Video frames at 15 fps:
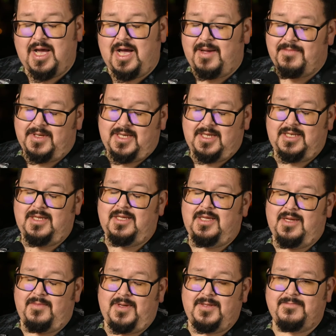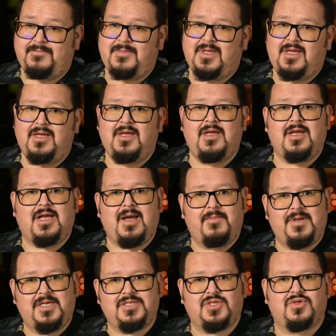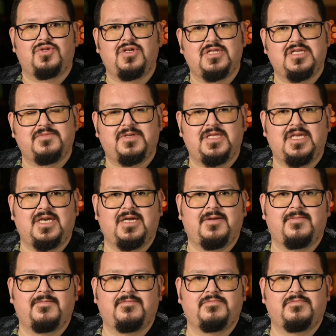Amén y amén. God bless you. Dios les bendiga.